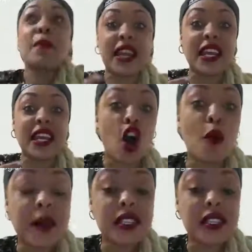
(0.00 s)
But it
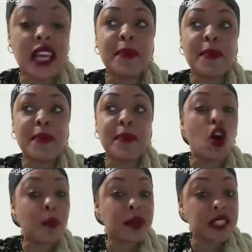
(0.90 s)

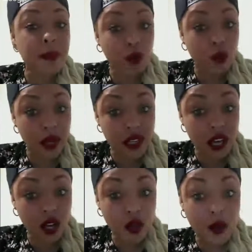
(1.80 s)
opens up a
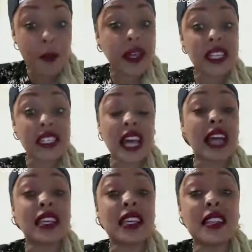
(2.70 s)
window, because at the
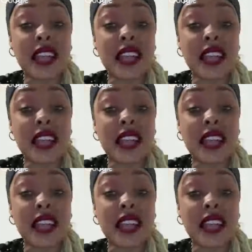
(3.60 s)
end of the day,